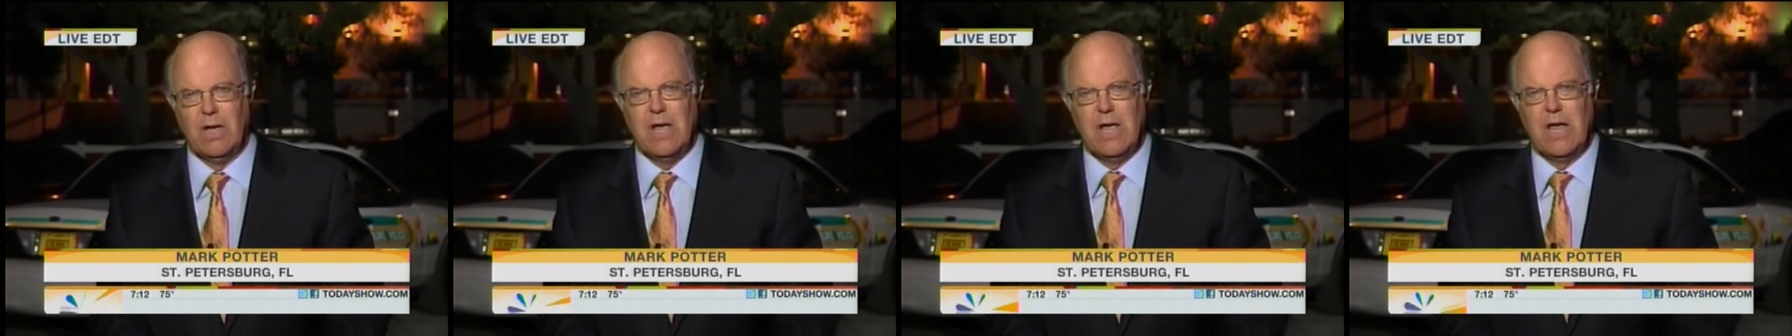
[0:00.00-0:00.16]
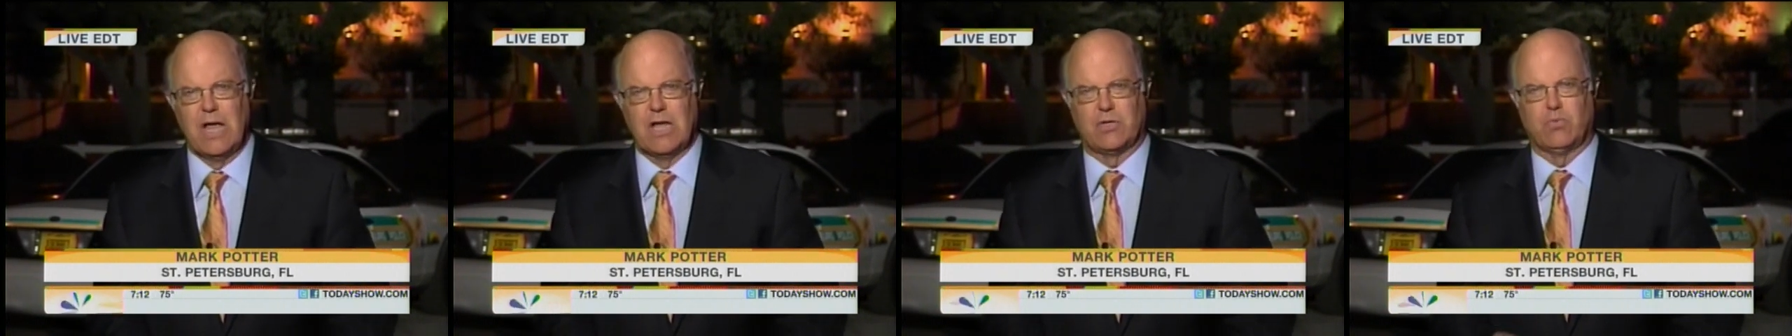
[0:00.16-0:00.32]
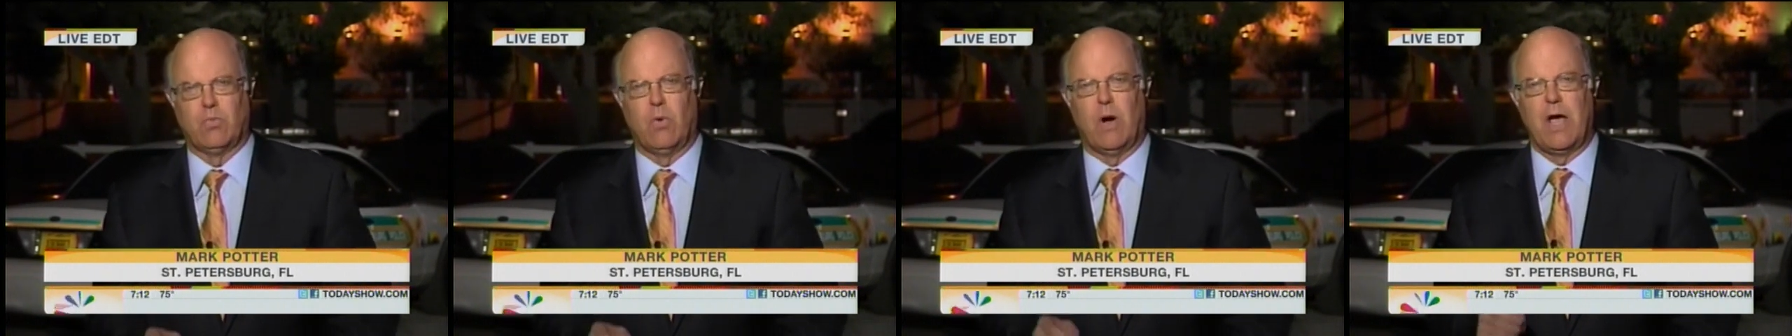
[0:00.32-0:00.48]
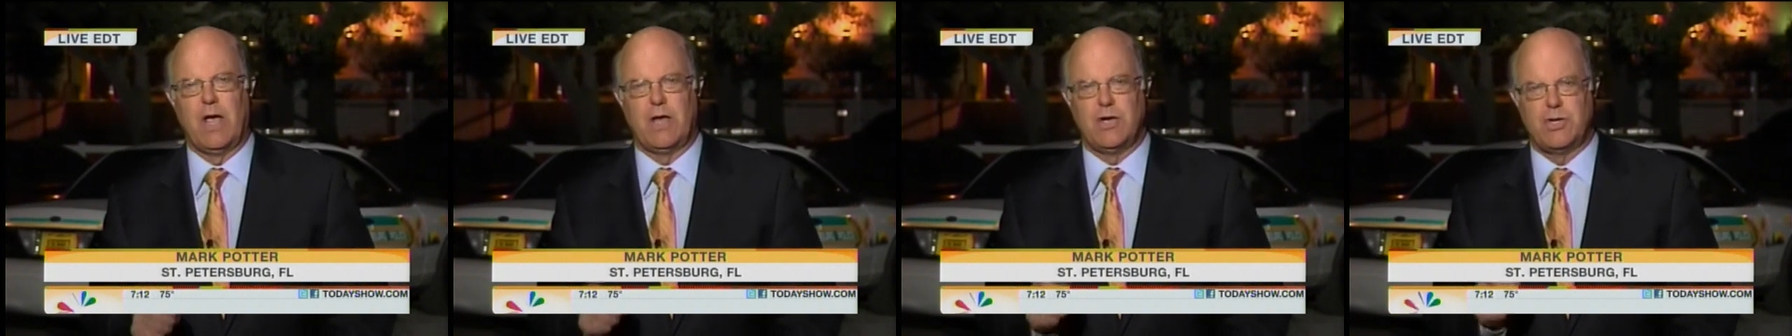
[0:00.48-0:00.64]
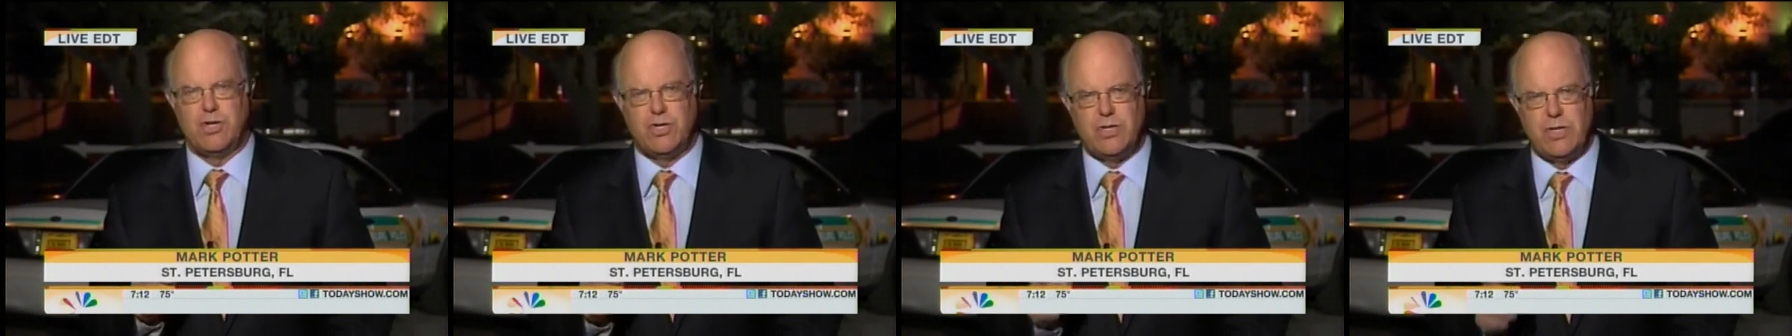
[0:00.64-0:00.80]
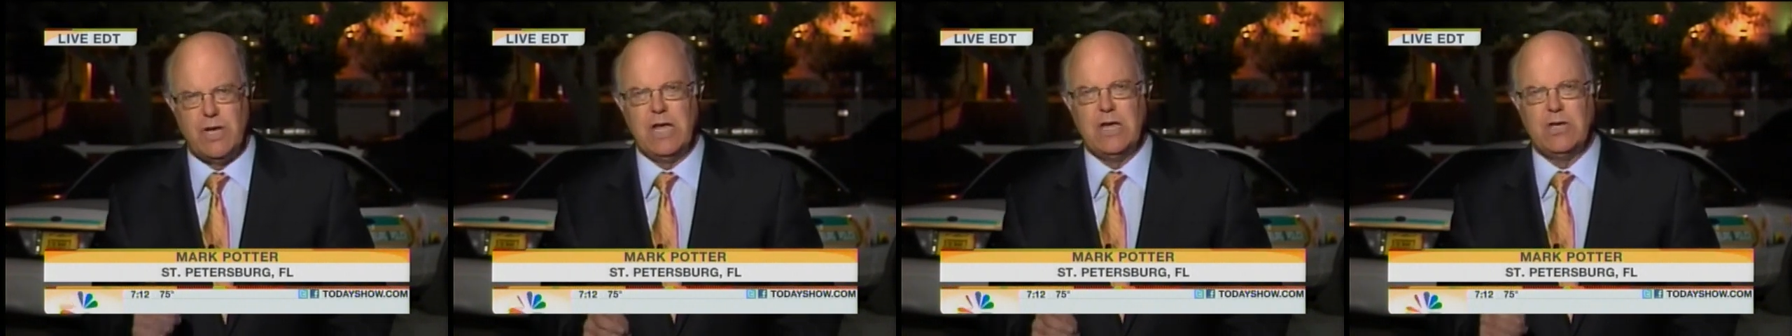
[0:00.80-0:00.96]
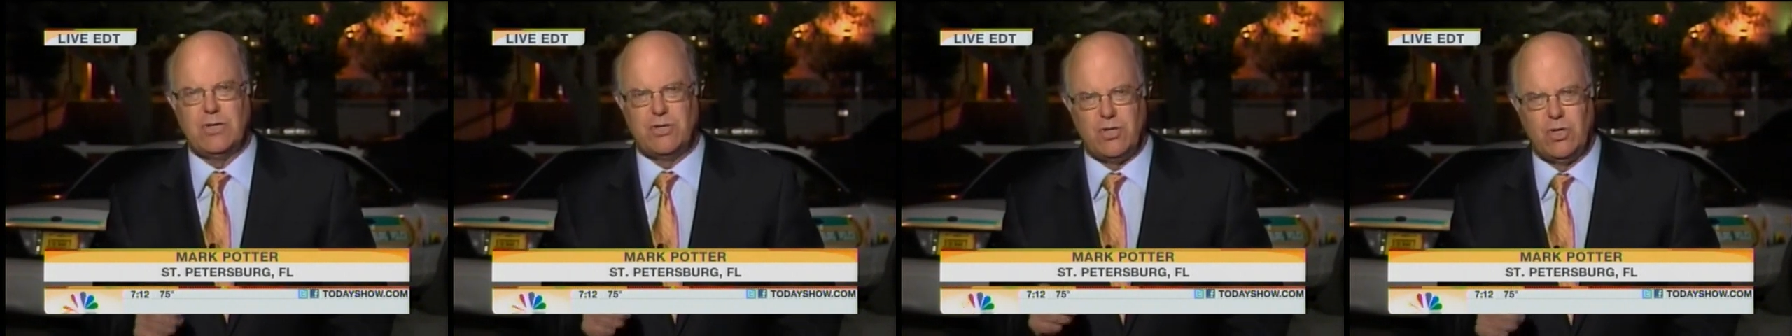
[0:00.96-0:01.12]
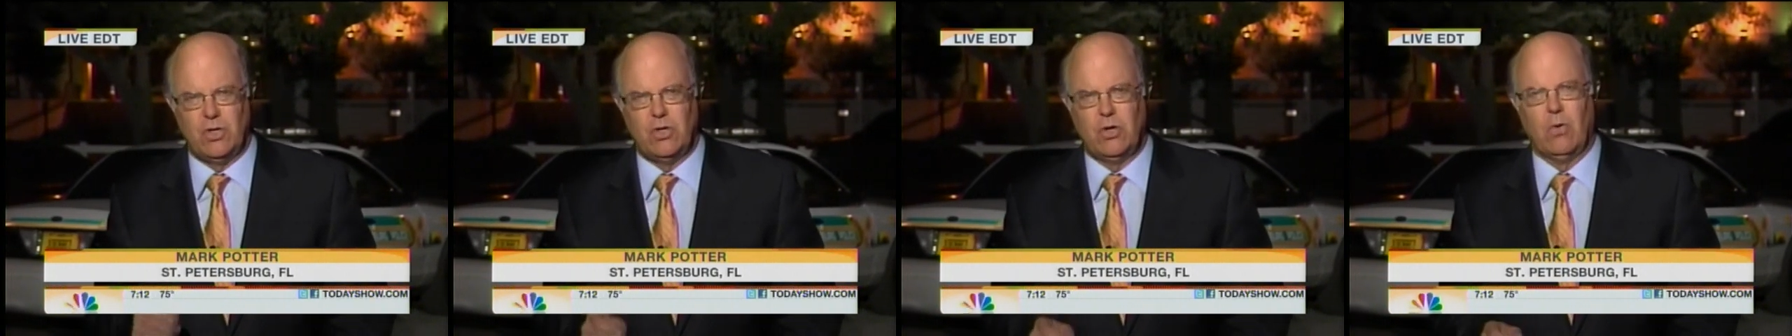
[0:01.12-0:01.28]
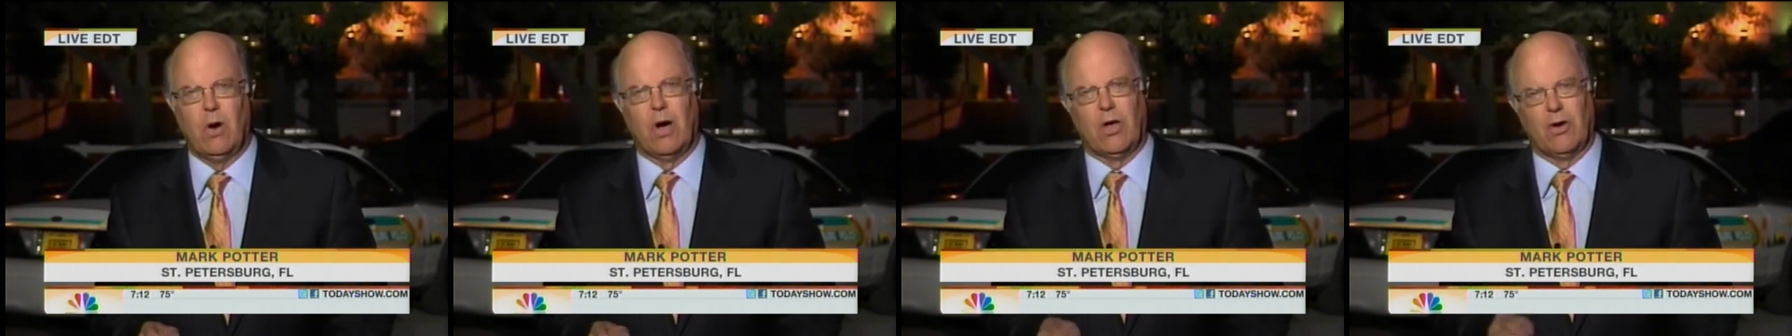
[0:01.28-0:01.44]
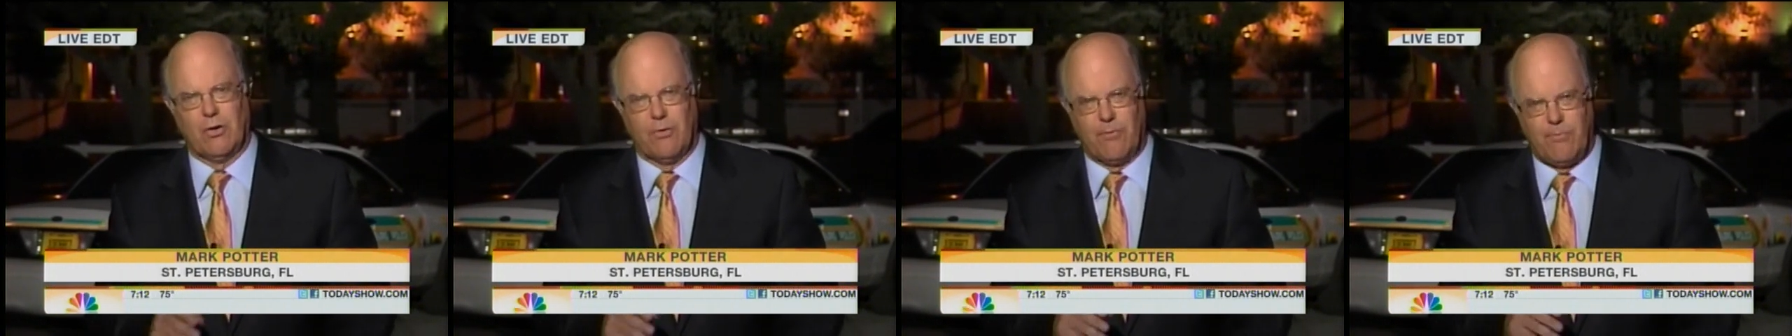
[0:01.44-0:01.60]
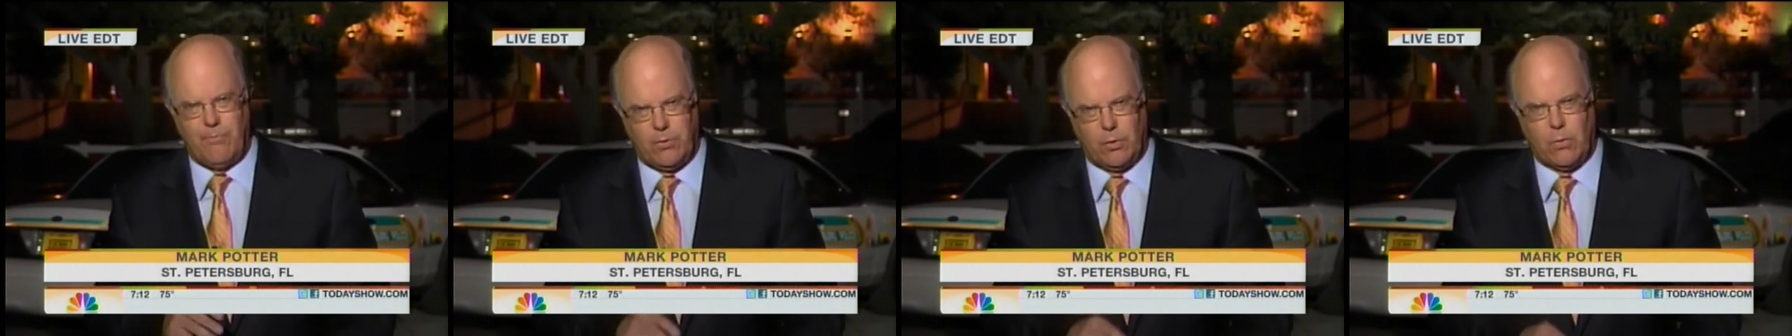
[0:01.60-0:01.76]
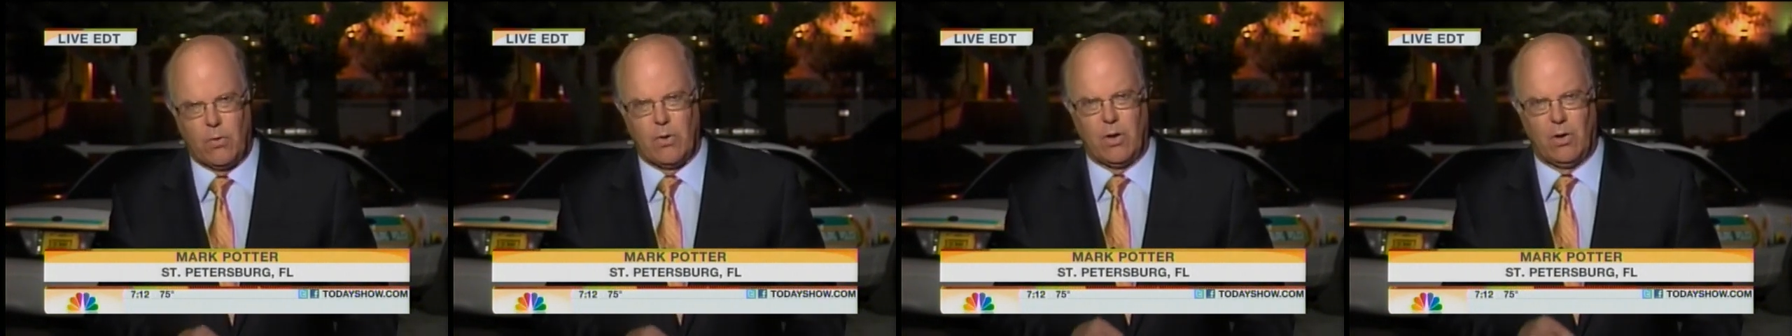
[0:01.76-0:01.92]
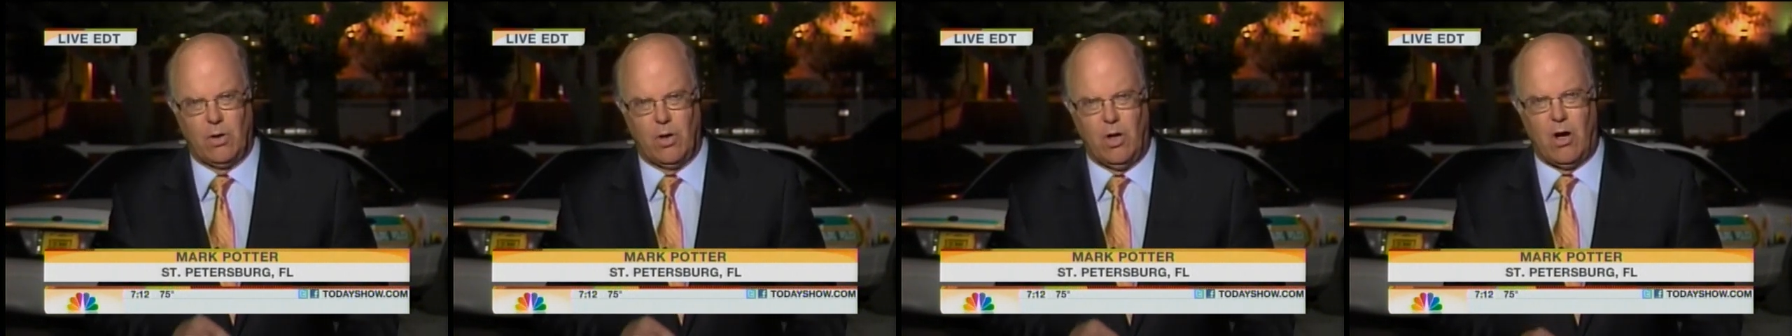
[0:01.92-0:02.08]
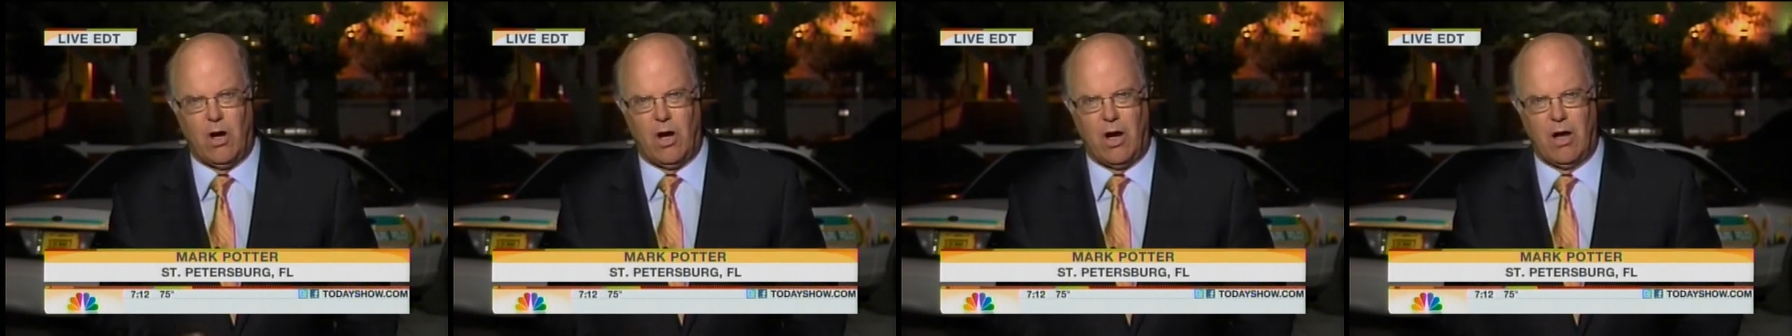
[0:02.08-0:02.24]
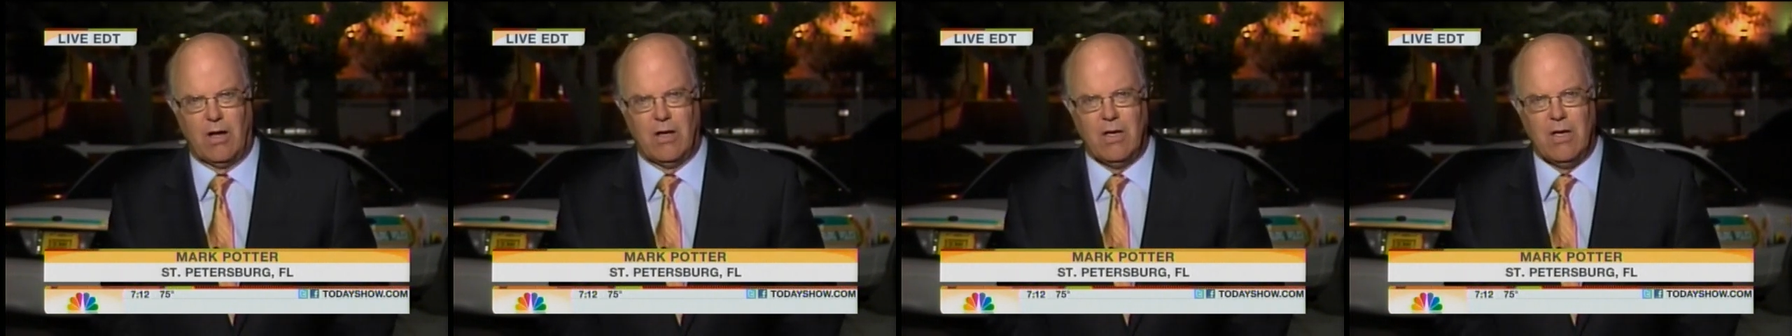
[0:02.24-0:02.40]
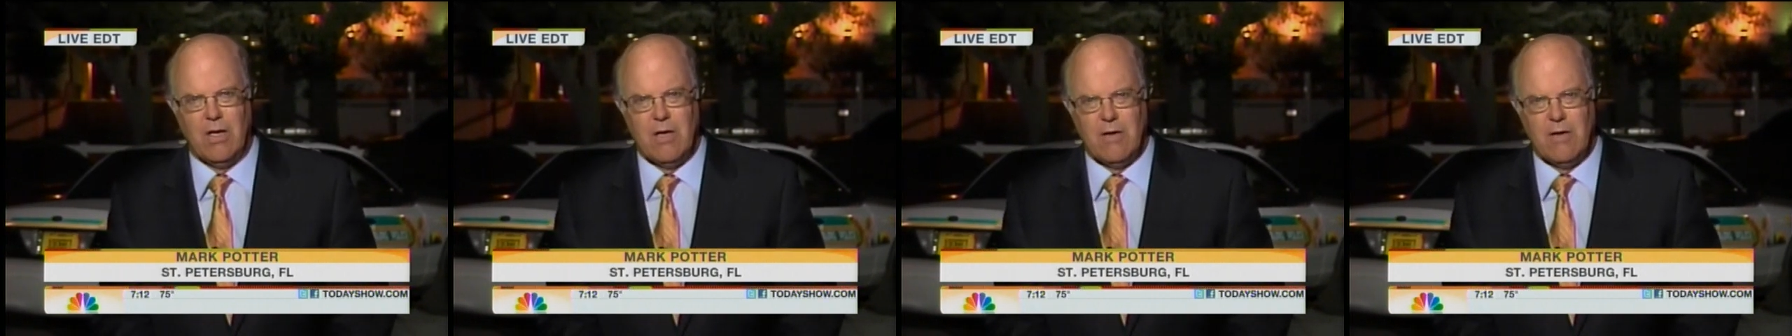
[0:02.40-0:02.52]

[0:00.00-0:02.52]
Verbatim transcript: is why she too, under Florida law,